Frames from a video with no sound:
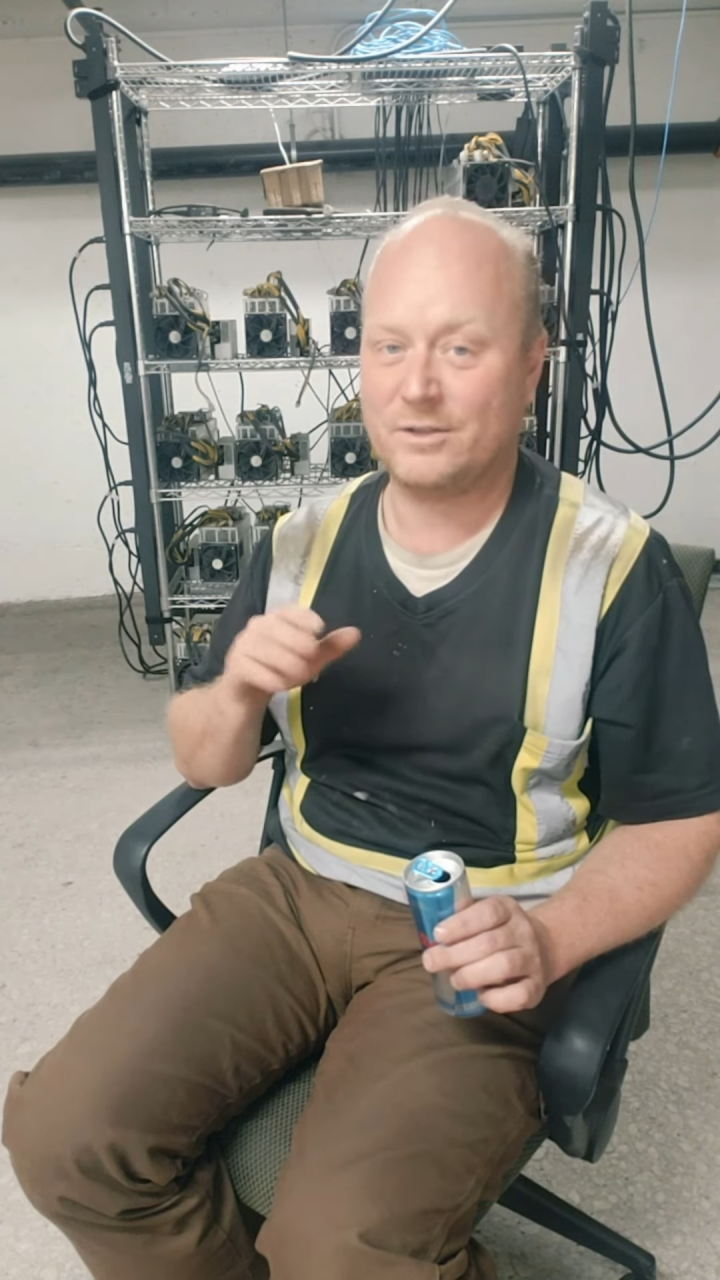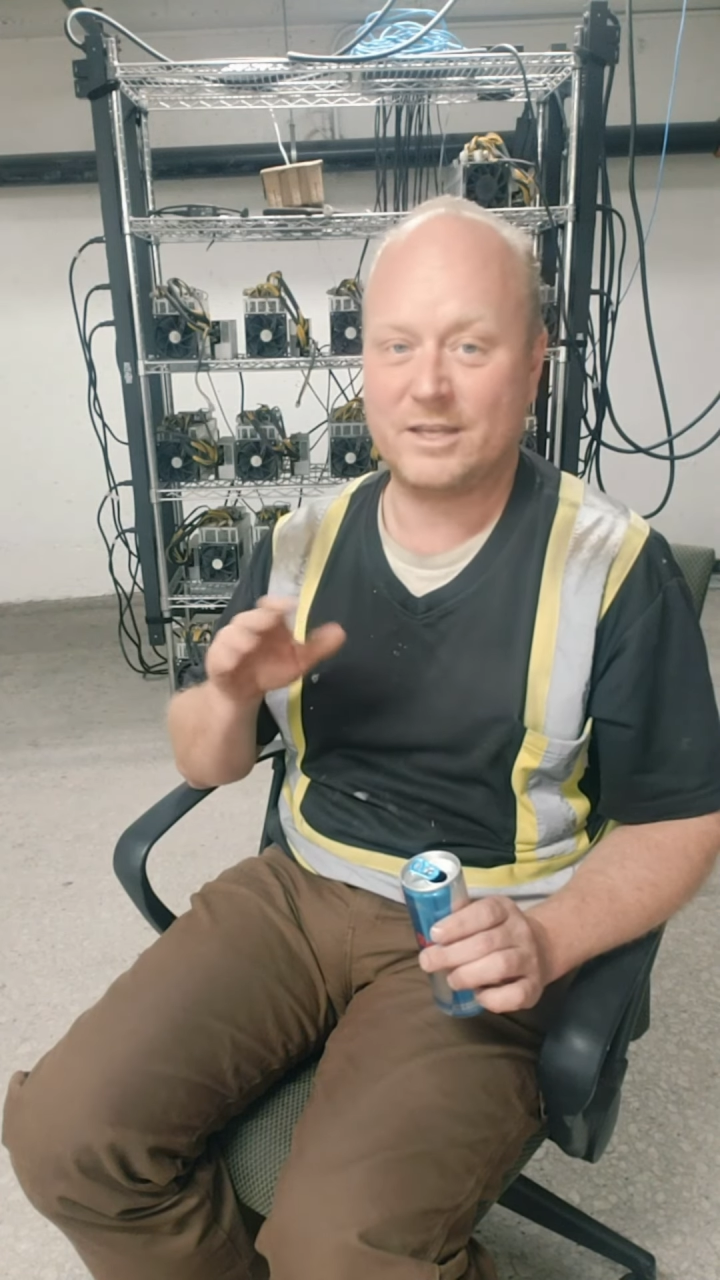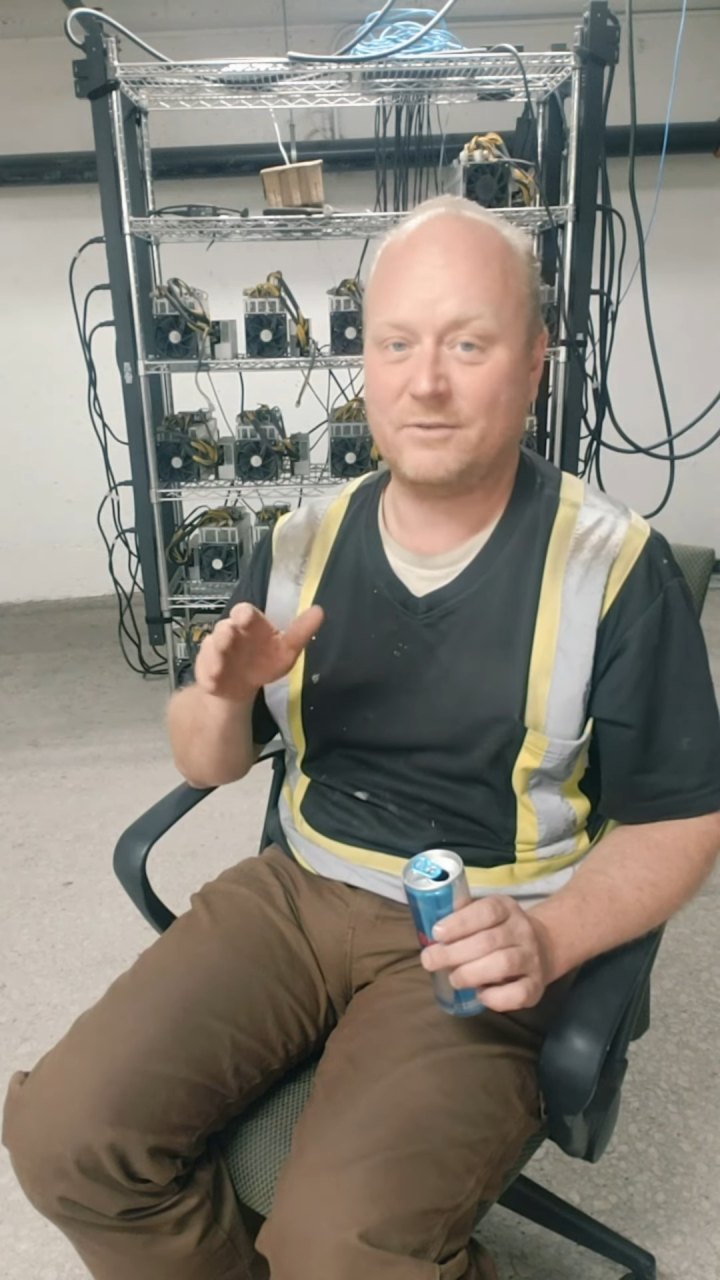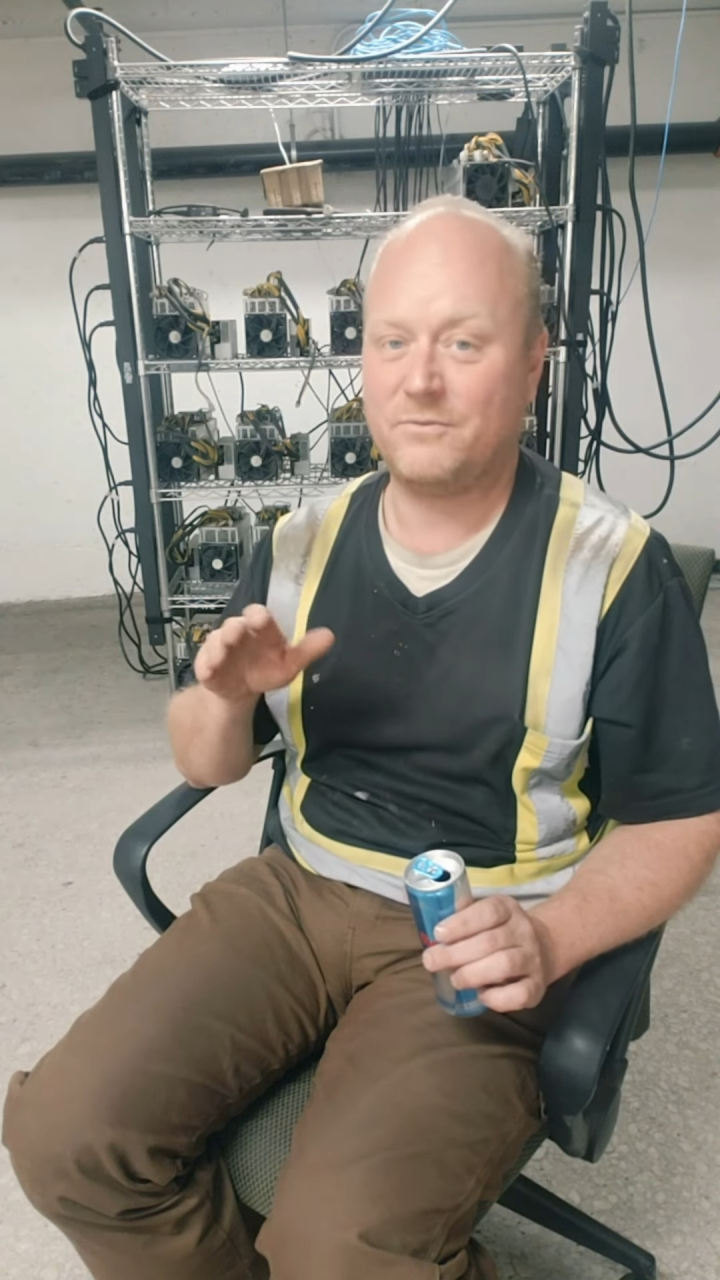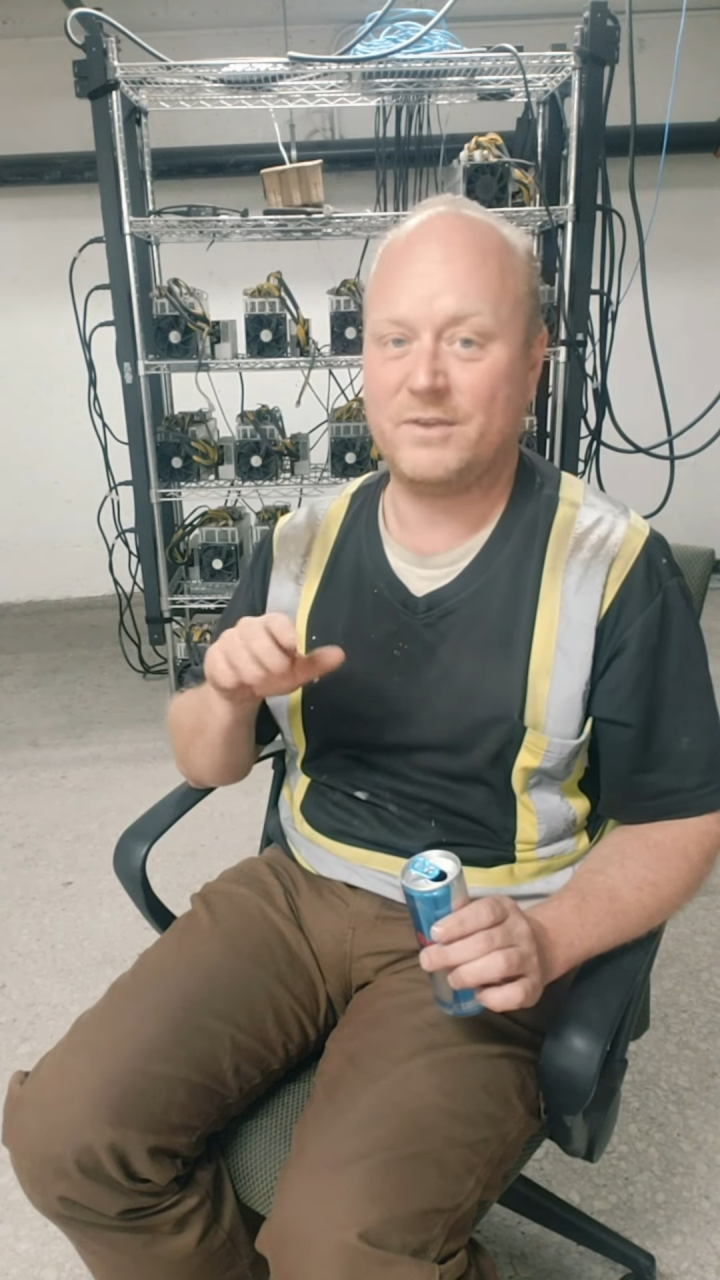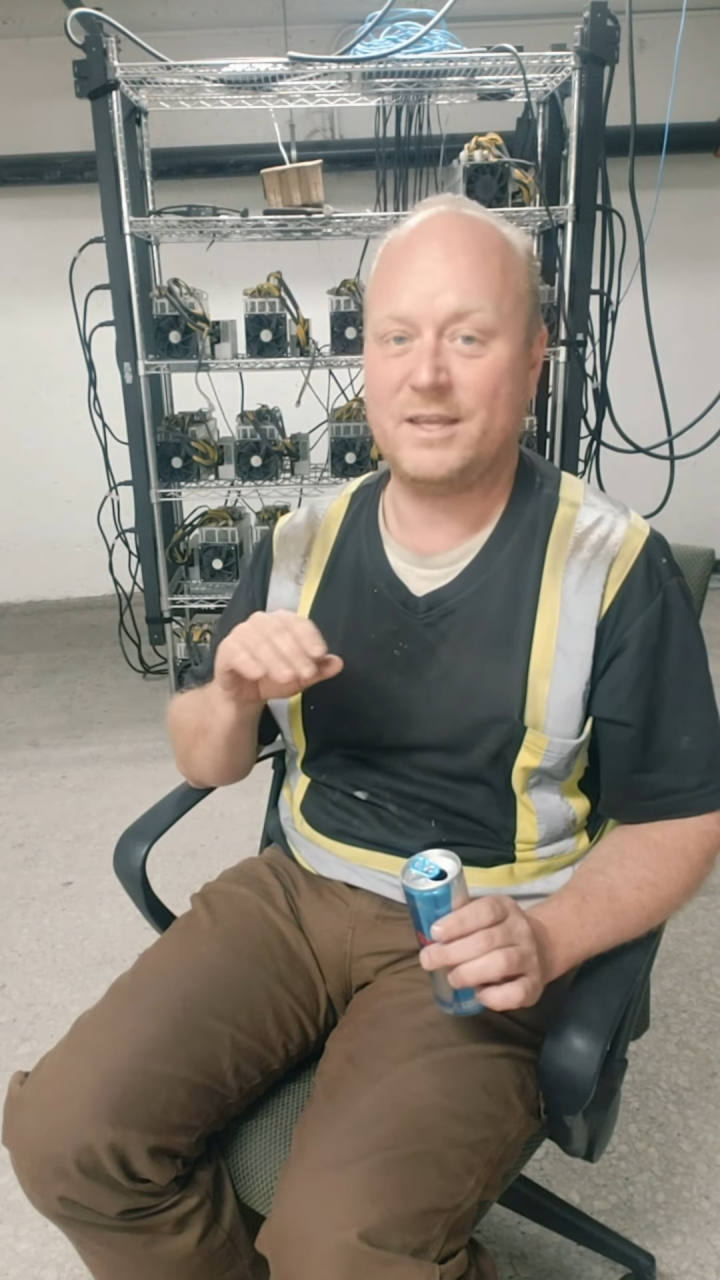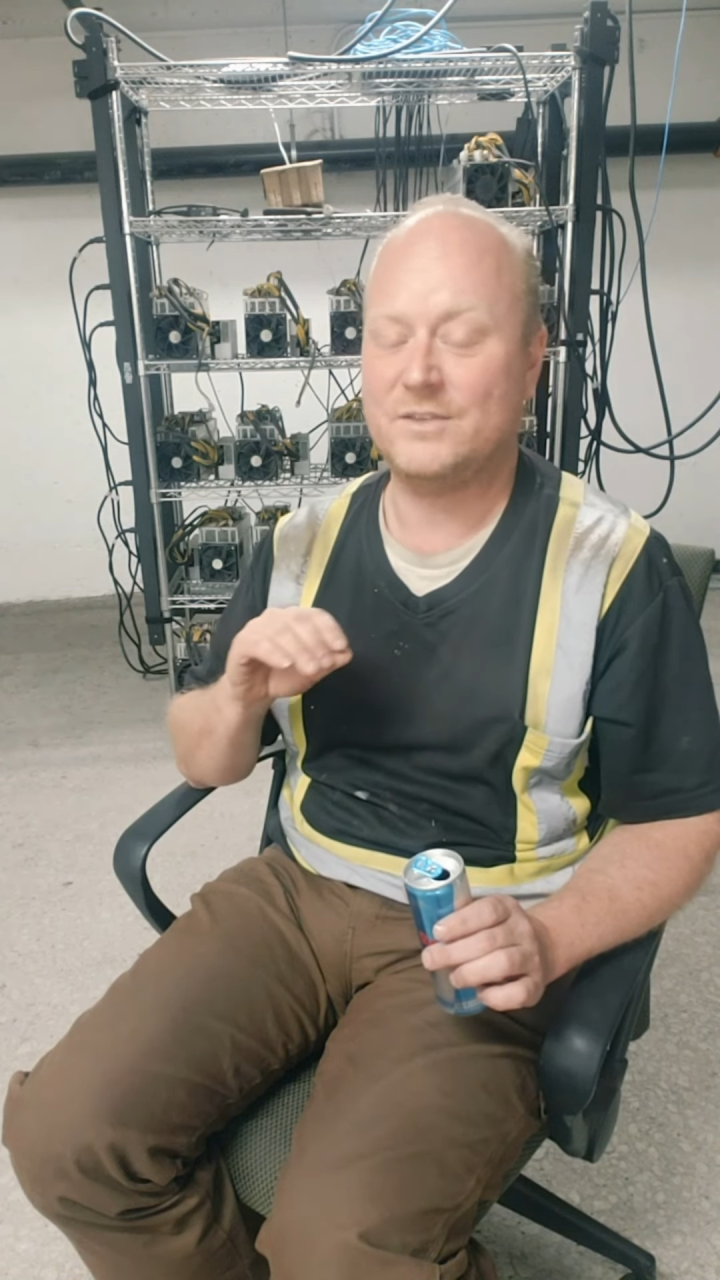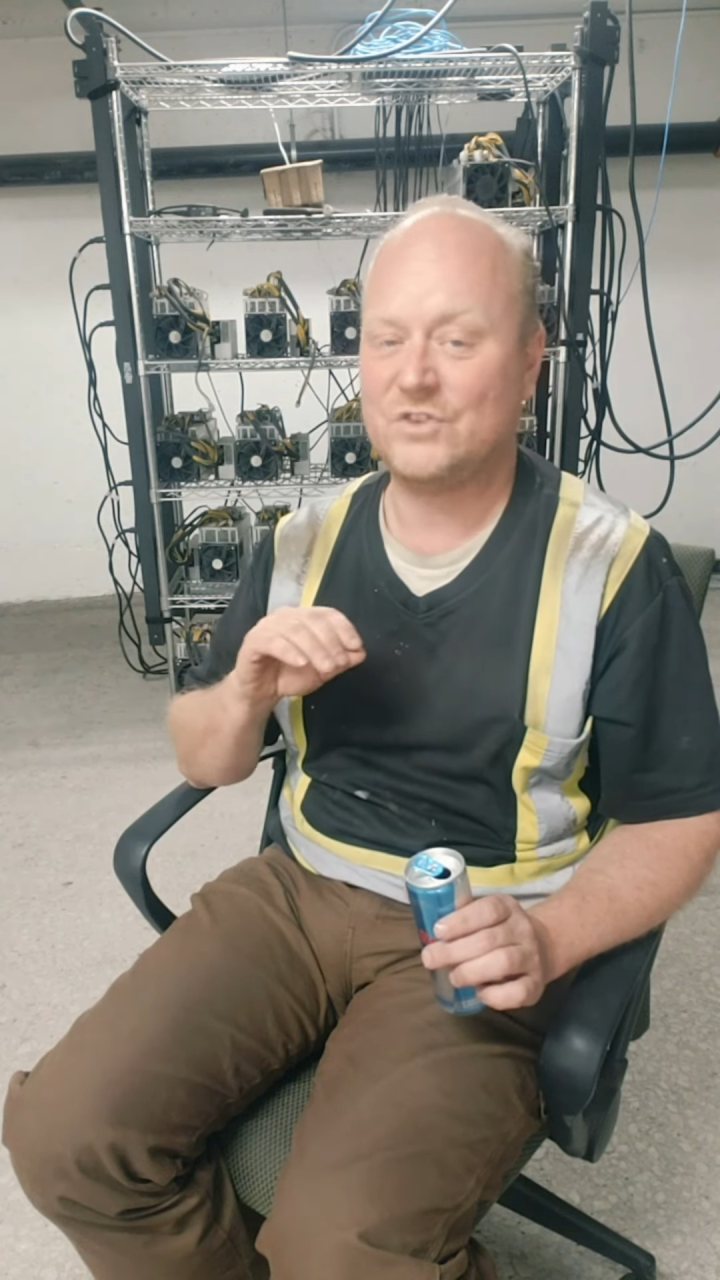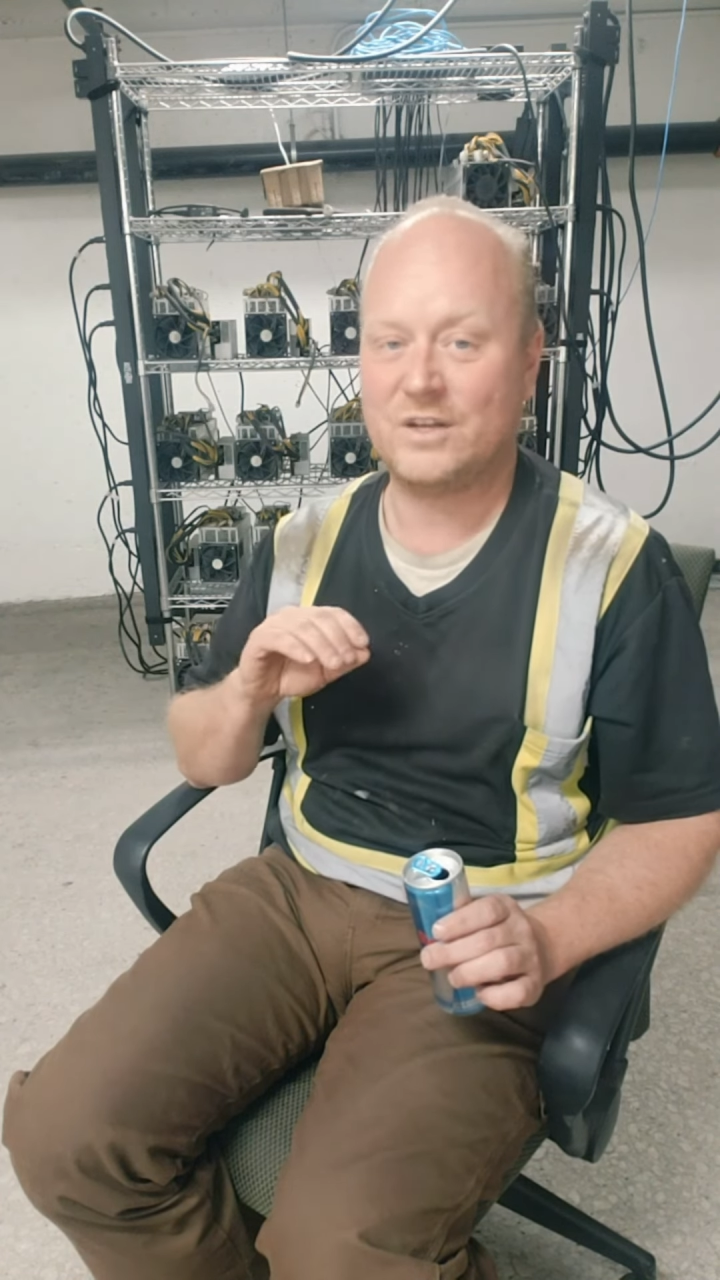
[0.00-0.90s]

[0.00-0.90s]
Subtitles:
get fees,